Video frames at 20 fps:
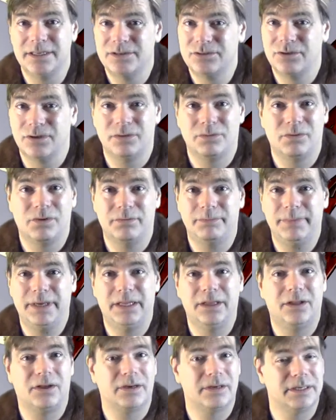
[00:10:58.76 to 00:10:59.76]
so it won't
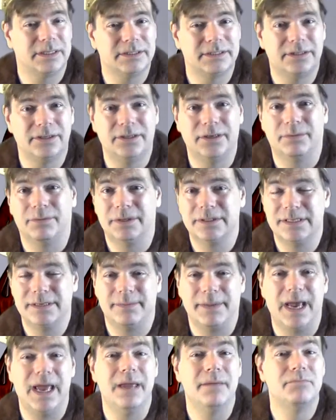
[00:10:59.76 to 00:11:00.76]
be long until you want to
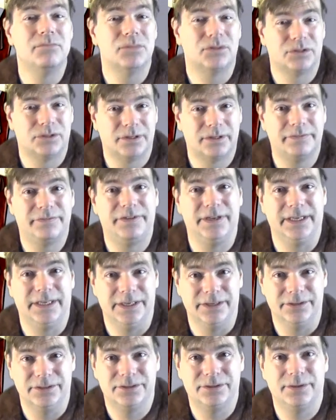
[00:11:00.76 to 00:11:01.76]
buy more
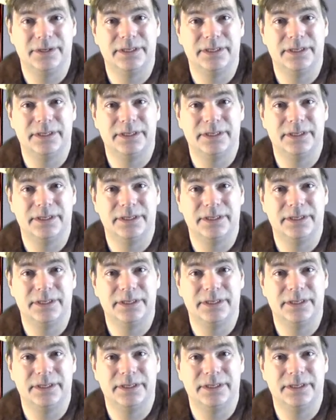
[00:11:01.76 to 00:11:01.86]
figures to